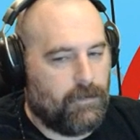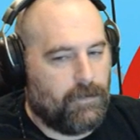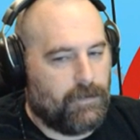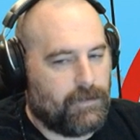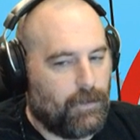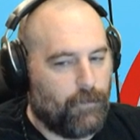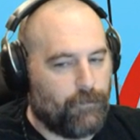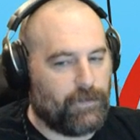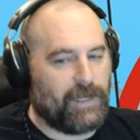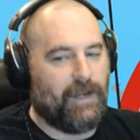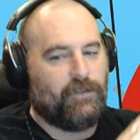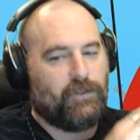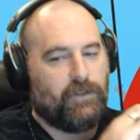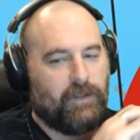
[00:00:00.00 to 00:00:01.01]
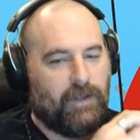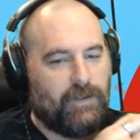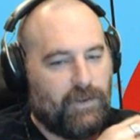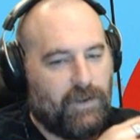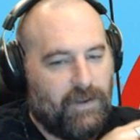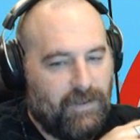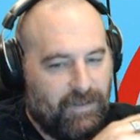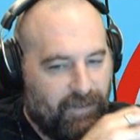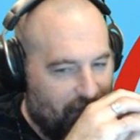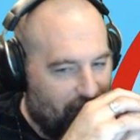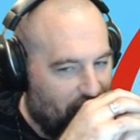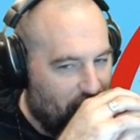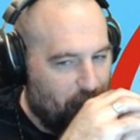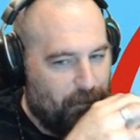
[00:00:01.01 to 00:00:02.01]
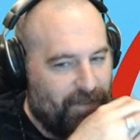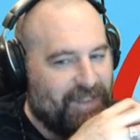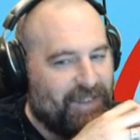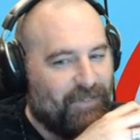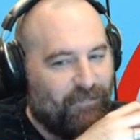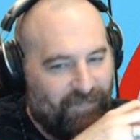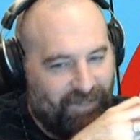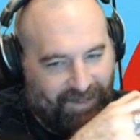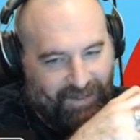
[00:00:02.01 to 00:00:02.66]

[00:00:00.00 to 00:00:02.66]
Clarification, Deja. Peek at what?